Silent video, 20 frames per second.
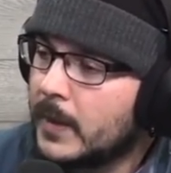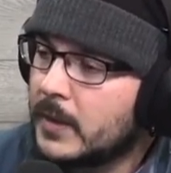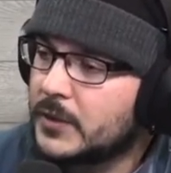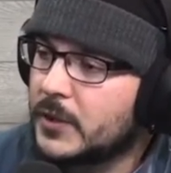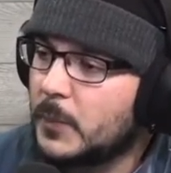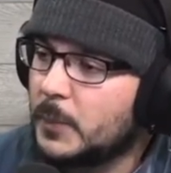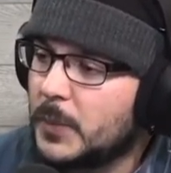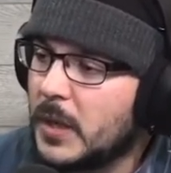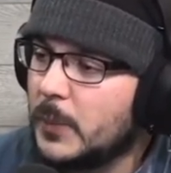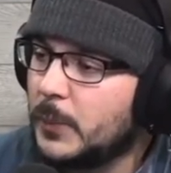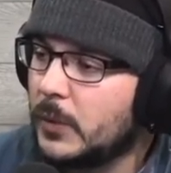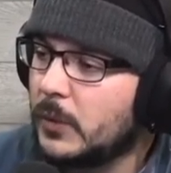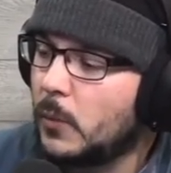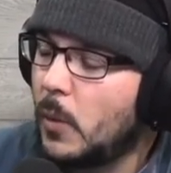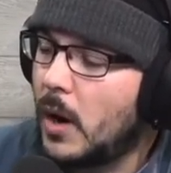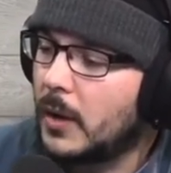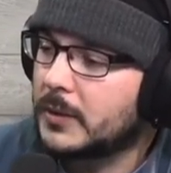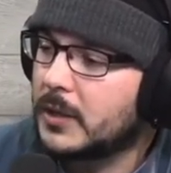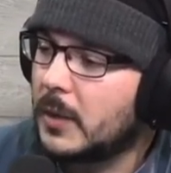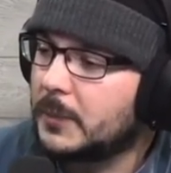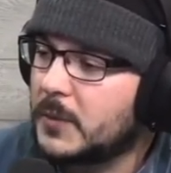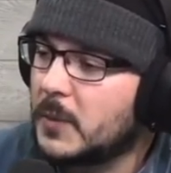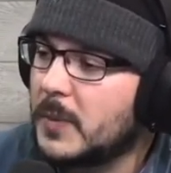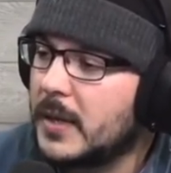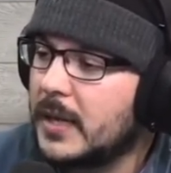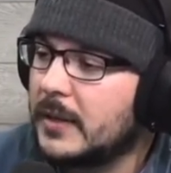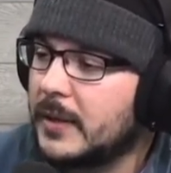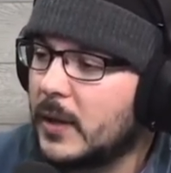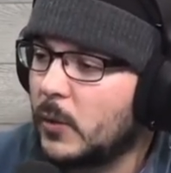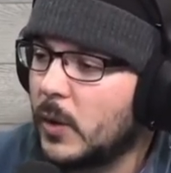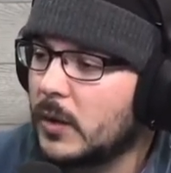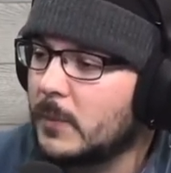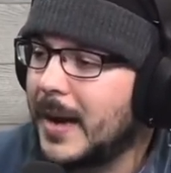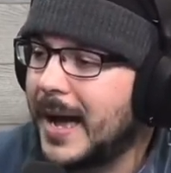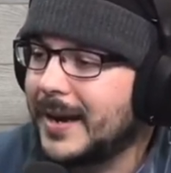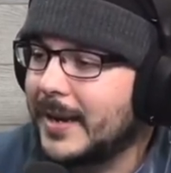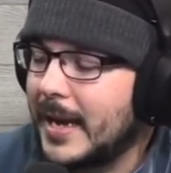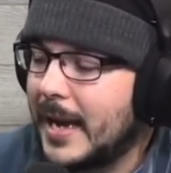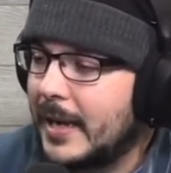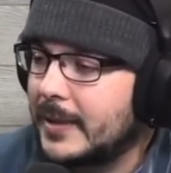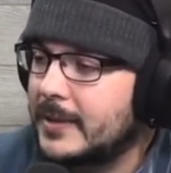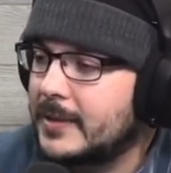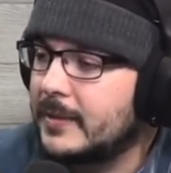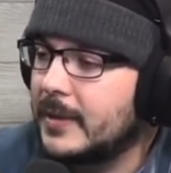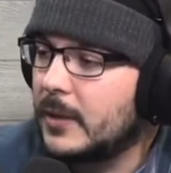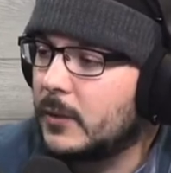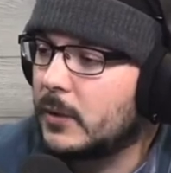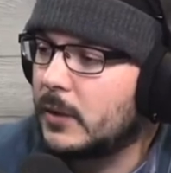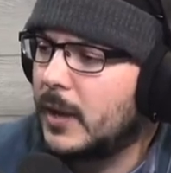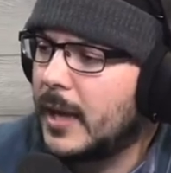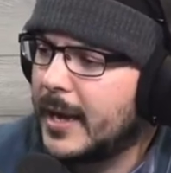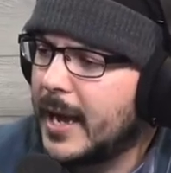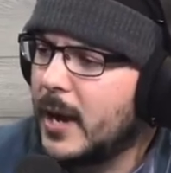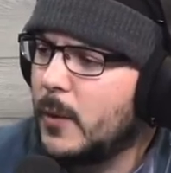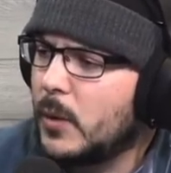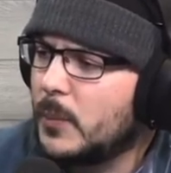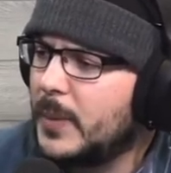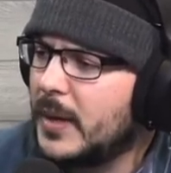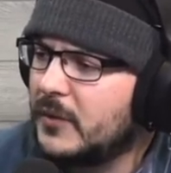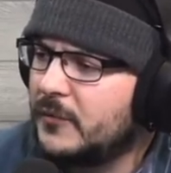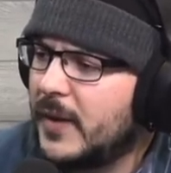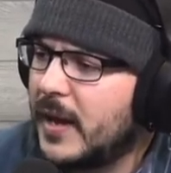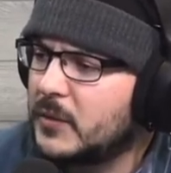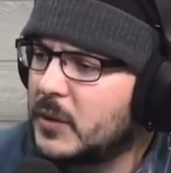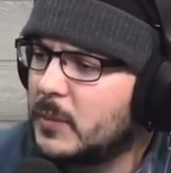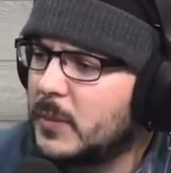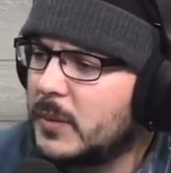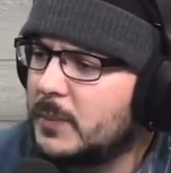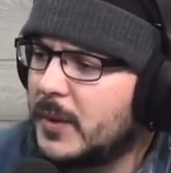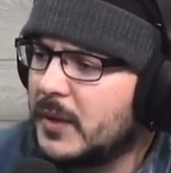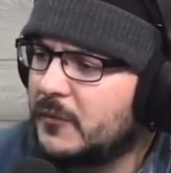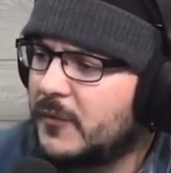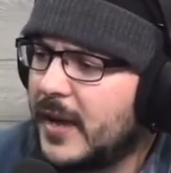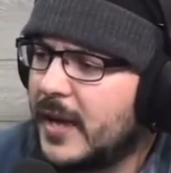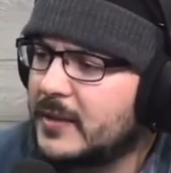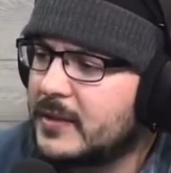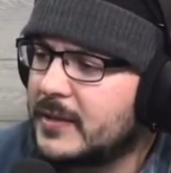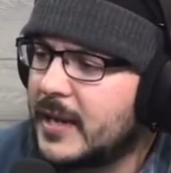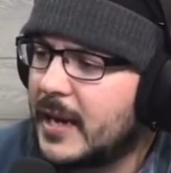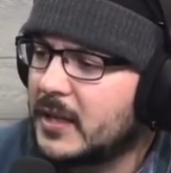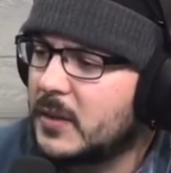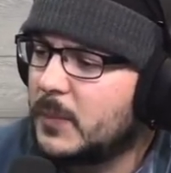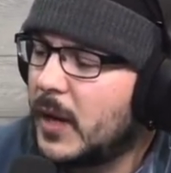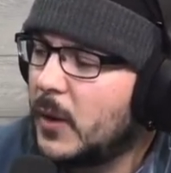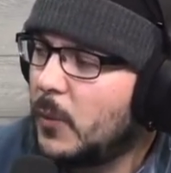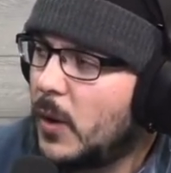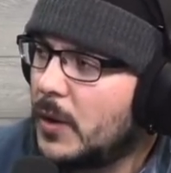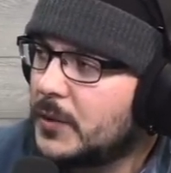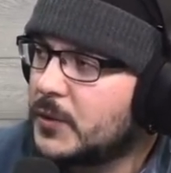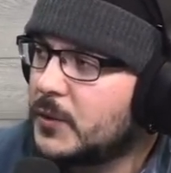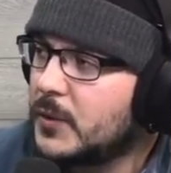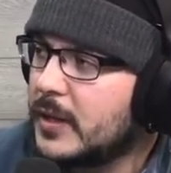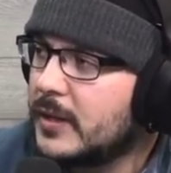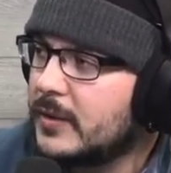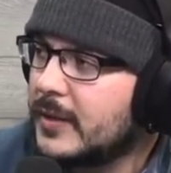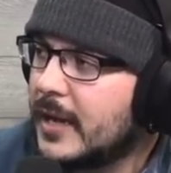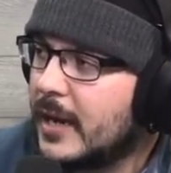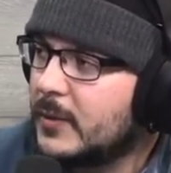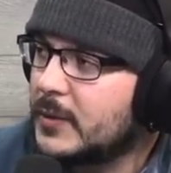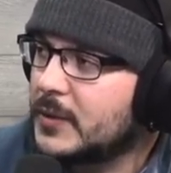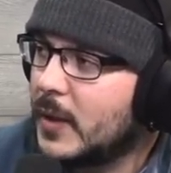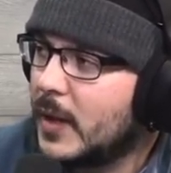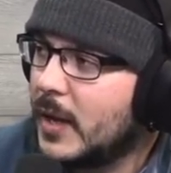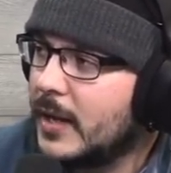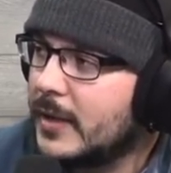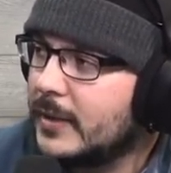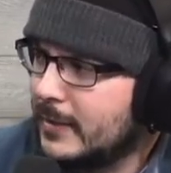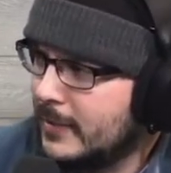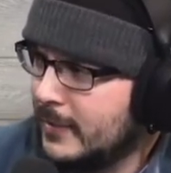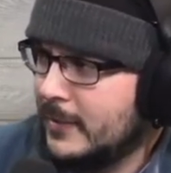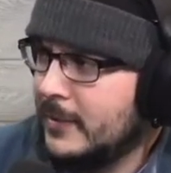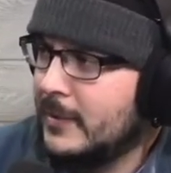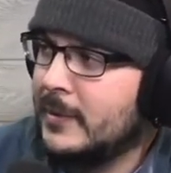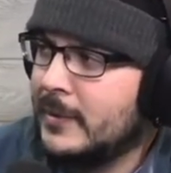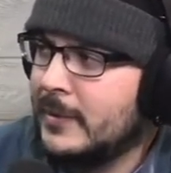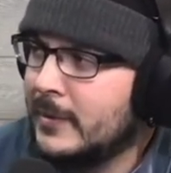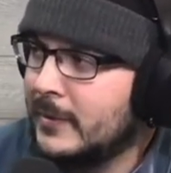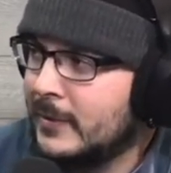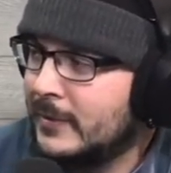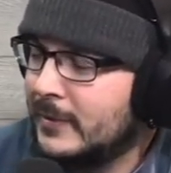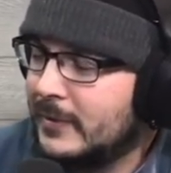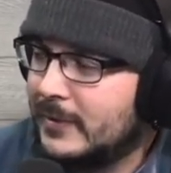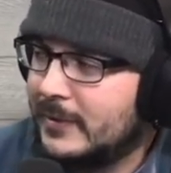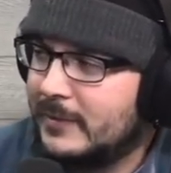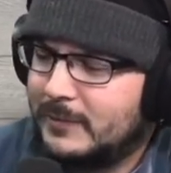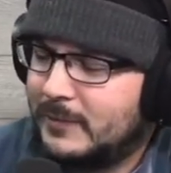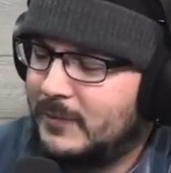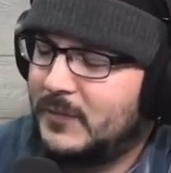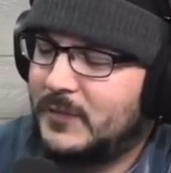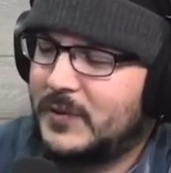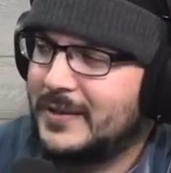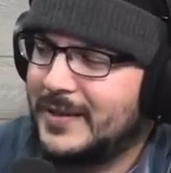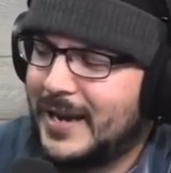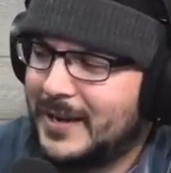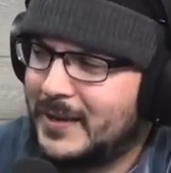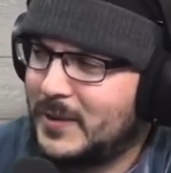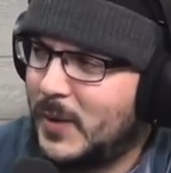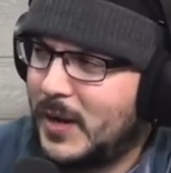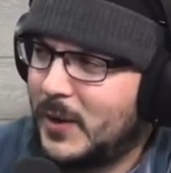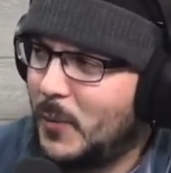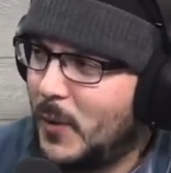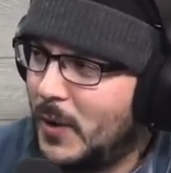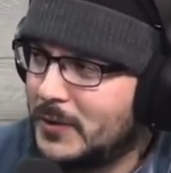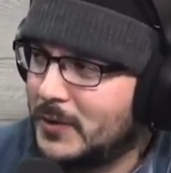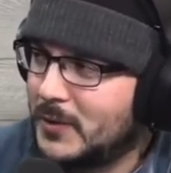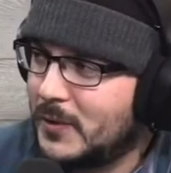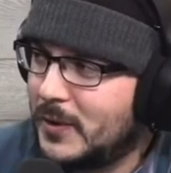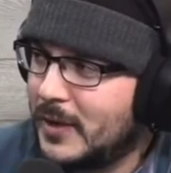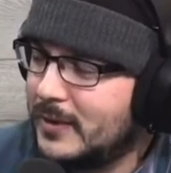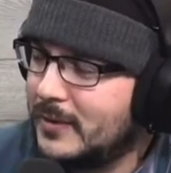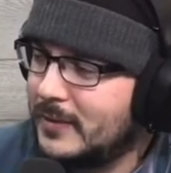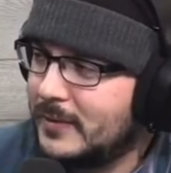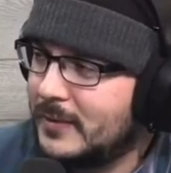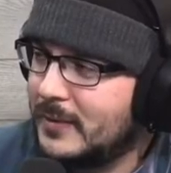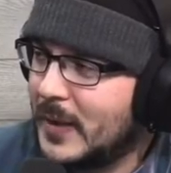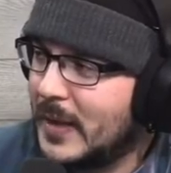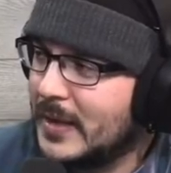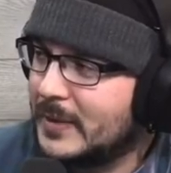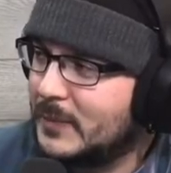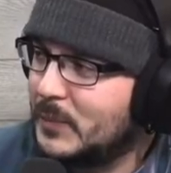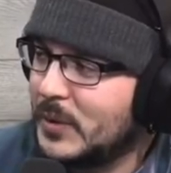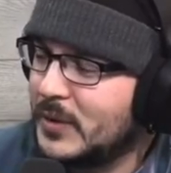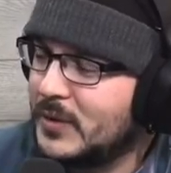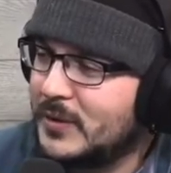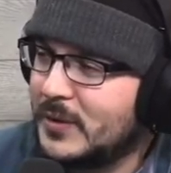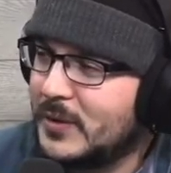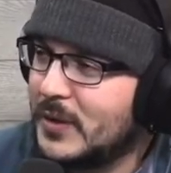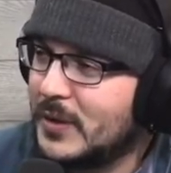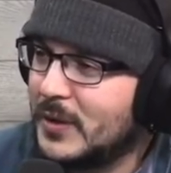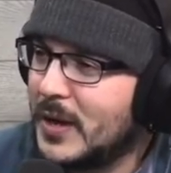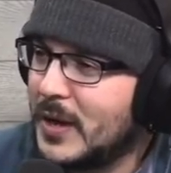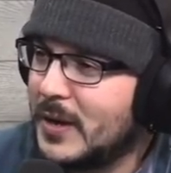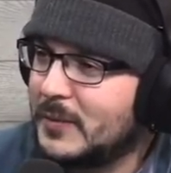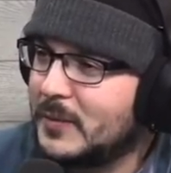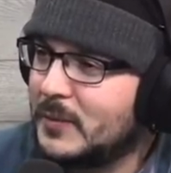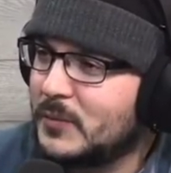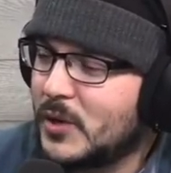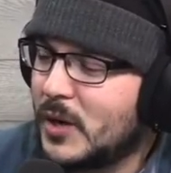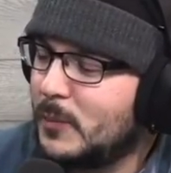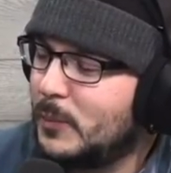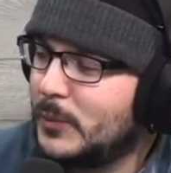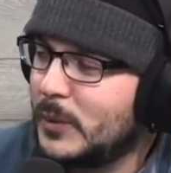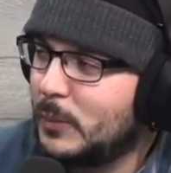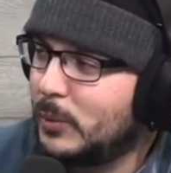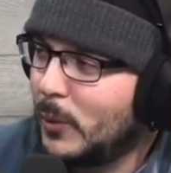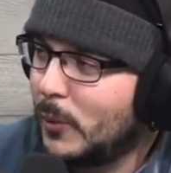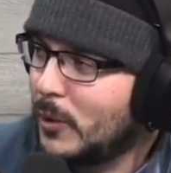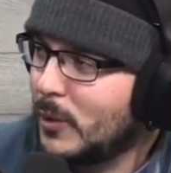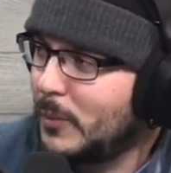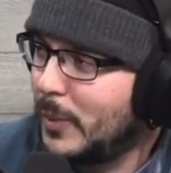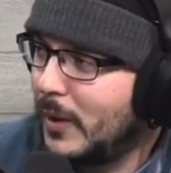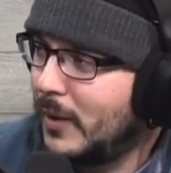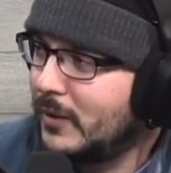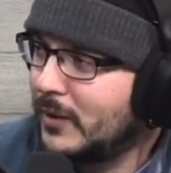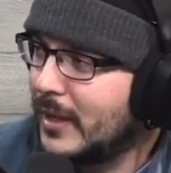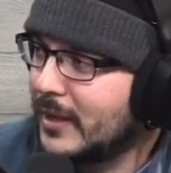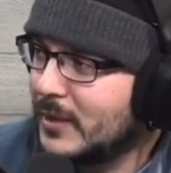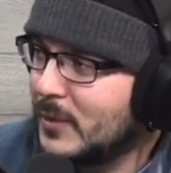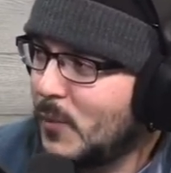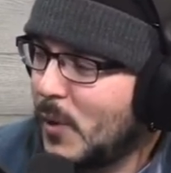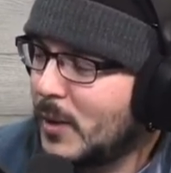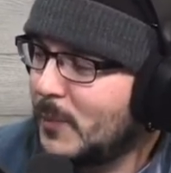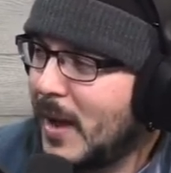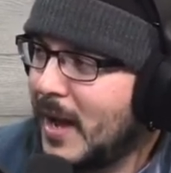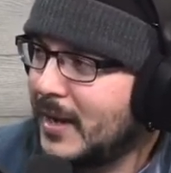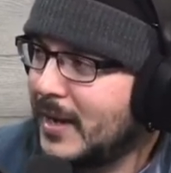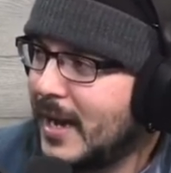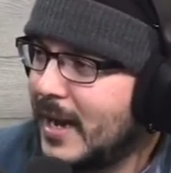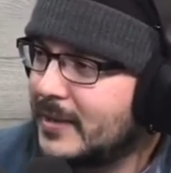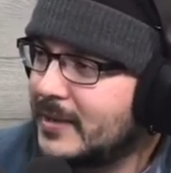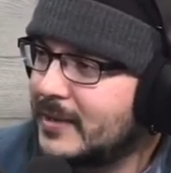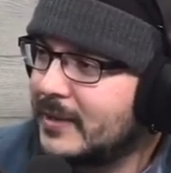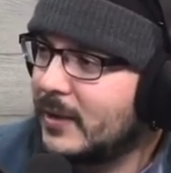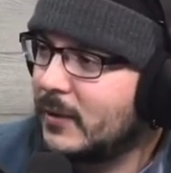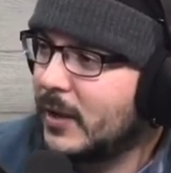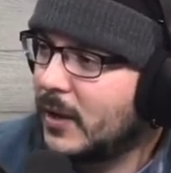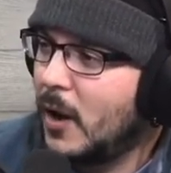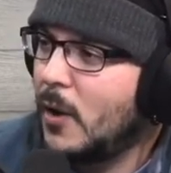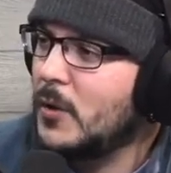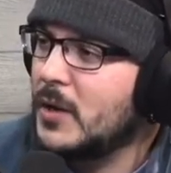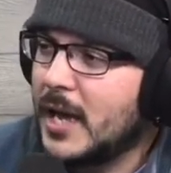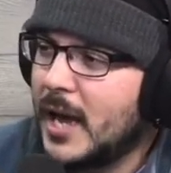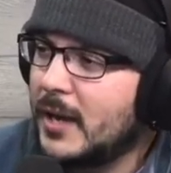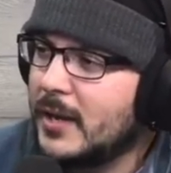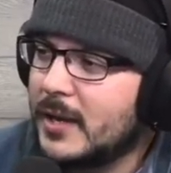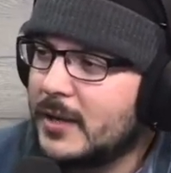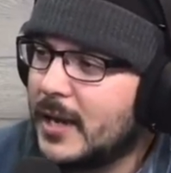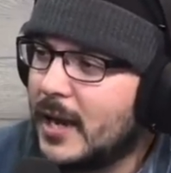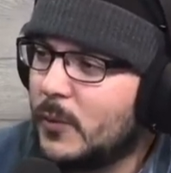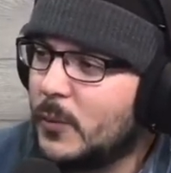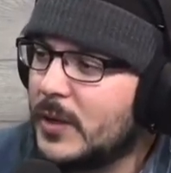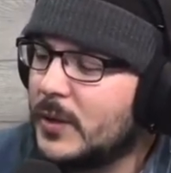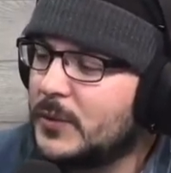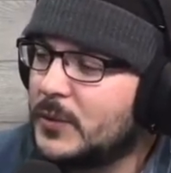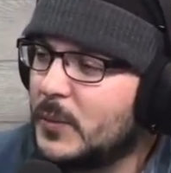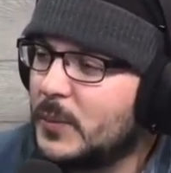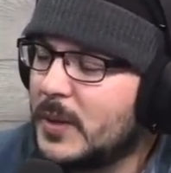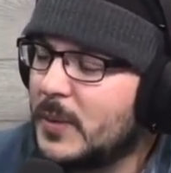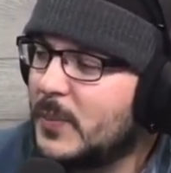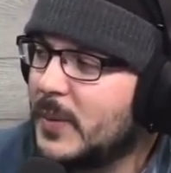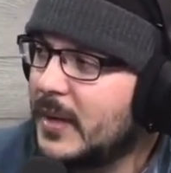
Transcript: some people walked up to me and they were wearing MAGA hats and they were like, hey, we're big fans. We've been big fans since Occupy Wall Street. And I was like, since Occupy Wall Street, but you're here to Trump Deplorable, you're wearing MAGA hats. And they're like, oh, yeah. We used to be